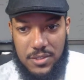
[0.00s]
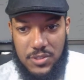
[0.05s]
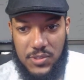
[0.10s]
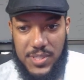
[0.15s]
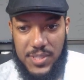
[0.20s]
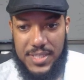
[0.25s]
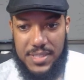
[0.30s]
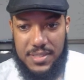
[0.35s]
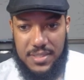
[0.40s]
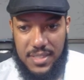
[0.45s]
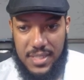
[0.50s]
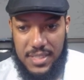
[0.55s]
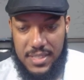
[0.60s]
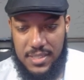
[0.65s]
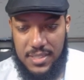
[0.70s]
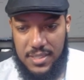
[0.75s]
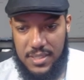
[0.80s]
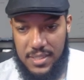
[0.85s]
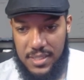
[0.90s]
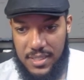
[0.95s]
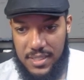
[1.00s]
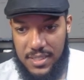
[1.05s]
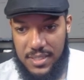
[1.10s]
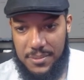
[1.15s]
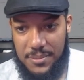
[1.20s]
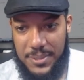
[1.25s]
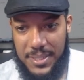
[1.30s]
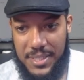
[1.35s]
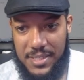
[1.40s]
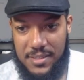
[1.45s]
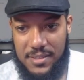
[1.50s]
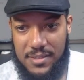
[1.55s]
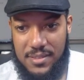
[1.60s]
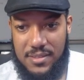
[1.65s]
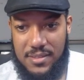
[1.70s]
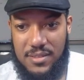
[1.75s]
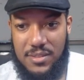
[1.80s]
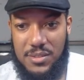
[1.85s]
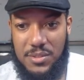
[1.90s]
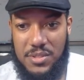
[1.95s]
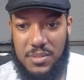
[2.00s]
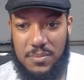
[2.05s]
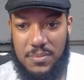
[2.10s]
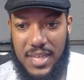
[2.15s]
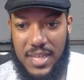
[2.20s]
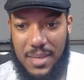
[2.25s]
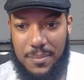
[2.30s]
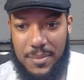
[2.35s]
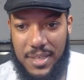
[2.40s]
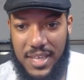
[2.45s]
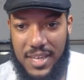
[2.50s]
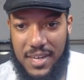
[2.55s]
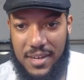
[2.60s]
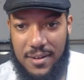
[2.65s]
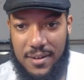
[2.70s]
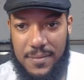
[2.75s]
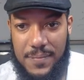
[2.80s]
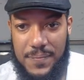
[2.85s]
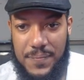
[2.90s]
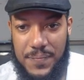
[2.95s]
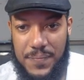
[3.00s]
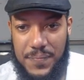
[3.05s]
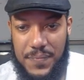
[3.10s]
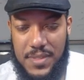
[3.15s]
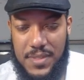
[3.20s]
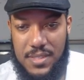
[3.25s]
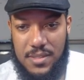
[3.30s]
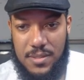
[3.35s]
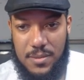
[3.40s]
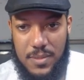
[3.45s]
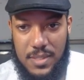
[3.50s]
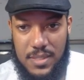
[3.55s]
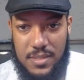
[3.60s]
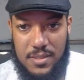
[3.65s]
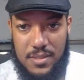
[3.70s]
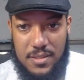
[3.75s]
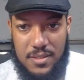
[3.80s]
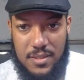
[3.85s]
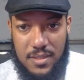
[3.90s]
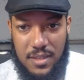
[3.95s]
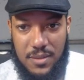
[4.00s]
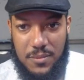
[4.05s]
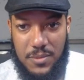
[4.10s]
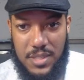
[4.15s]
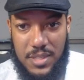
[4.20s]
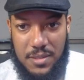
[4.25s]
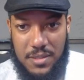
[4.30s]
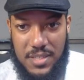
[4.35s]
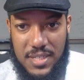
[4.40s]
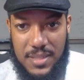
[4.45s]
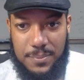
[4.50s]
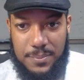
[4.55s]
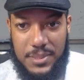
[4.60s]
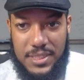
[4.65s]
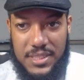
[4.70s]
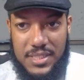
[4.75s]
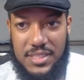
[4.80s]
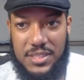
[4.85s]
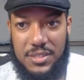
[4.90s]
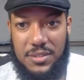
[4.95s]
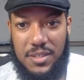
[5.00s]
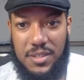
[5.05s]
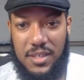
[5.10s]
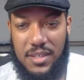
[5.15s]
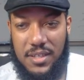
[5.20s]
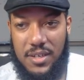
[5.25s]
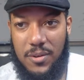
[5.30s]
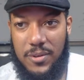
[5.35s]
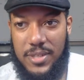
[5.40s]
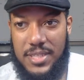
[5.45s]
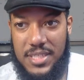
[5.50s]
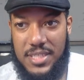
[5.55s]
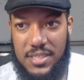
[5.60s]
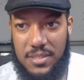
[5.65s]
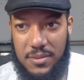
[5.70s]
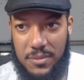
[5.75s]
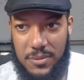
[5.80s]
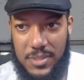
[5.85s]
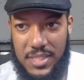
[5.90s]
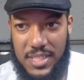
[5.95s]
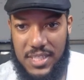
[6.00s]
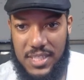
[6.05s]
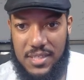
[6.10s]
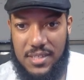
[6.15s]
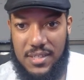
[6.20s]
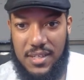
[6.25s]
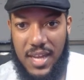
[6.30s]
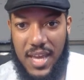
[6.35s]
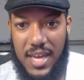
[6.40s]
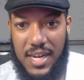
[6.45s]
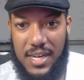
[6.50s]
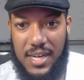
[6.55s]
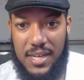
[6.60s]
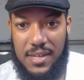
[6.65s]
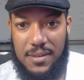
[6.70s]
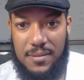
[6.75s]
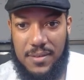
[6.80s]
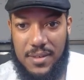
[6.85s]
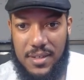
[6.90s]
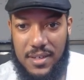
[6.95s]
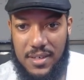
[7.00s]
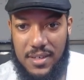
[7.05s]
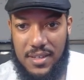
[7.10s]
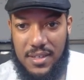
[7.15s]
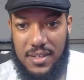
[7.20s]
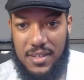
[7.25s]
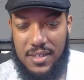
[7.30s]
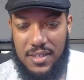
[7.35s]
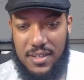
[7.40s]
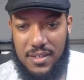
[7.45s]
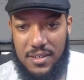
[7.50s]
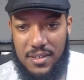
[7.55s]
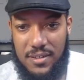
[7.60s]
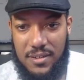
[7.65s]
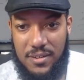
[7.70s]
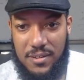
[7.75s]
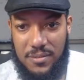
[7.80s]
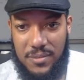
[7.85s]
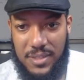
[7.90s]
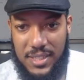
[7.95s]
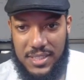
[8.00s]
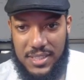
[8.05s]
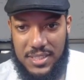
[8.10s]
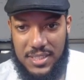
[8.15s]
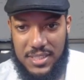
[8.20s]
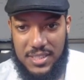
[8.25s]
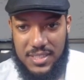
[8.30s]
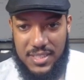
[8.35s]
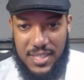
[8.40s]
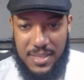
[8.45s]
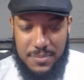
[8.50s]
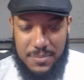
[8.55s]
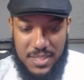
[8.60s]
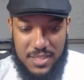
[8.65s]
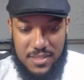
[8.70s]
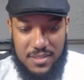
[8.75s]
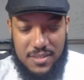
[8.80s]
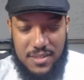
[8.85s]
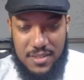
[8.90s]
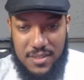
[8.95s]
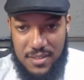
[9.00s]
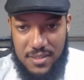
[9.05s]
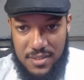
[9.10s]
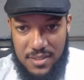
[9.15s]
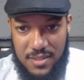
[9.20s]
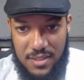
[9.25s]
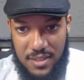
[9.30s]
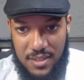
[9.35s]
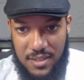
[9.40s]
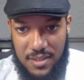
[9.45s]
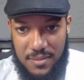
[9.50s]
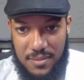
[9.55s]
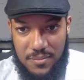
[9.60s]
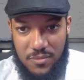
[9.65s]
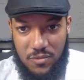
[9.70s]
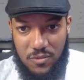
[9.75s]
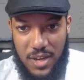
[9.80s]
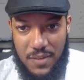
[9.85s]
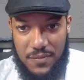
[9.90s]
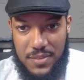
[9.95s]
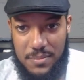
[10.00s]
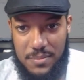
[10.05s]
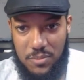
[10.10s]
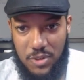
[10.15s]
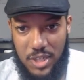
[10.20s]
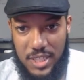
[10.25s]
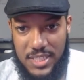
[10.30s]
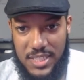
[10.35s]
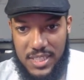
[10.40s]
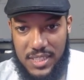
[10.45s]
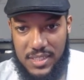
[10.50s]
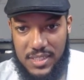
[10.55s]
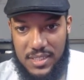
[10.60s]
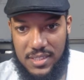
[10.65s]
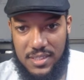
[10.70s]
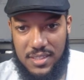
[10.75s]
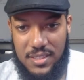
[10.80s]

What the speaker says: drawing set. We can do some naming here. So this is one of their templates, and you can go in just like we did and edit it. We can just name this Revit Project